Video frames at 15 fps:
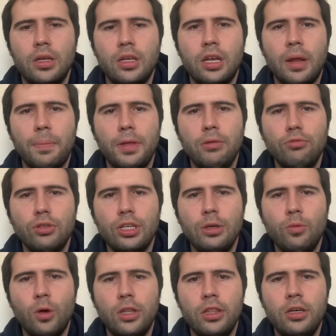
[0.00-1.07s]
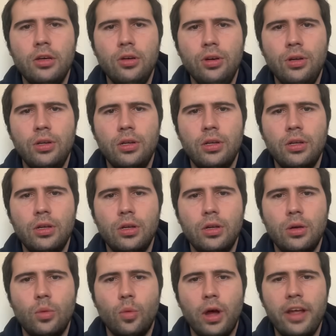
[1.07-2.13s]
Can I play rook e1, though?
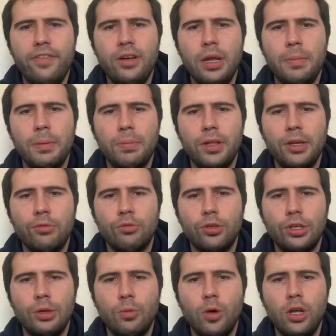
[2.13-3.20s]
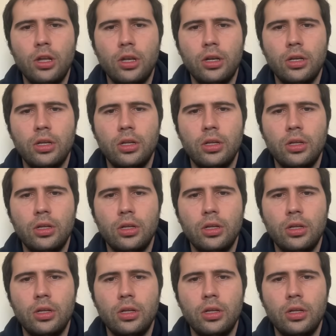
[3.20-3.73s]
Why haven't I been playing rook e1?